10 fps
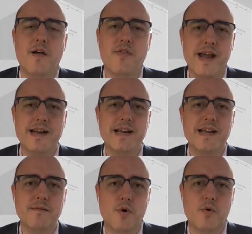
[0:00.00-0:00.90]
They
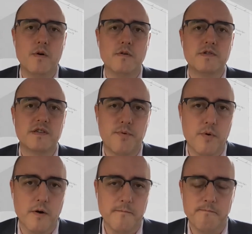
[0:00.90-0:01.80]
need more
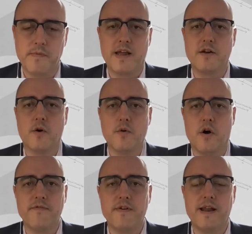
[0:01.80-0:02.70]
support. They don't
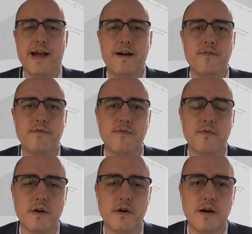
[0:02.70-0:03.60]
often have
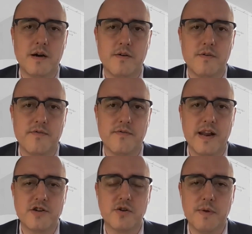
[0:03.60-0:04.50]
the
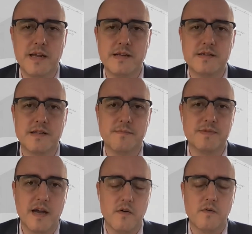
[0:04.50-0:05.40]
financial means
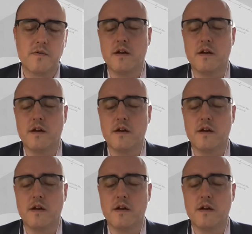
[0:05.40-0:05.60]
themselves.